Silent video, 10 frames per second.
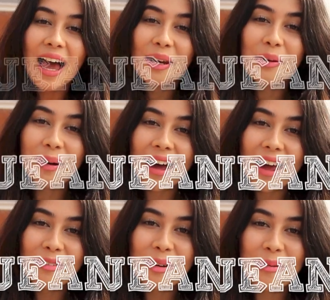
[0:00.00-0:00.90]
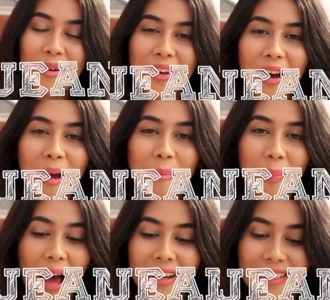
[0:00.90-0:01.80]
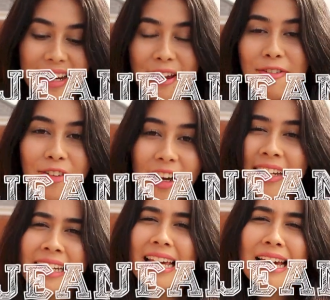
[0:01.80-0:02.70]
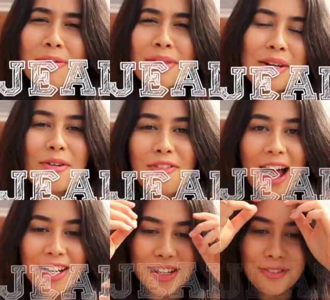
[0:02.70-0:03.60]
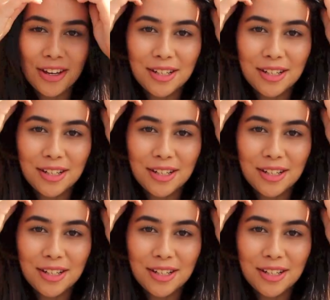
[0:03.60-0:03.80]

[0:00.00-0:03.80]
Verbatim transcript: Aloha everyone, I'm back today finally with a new fashion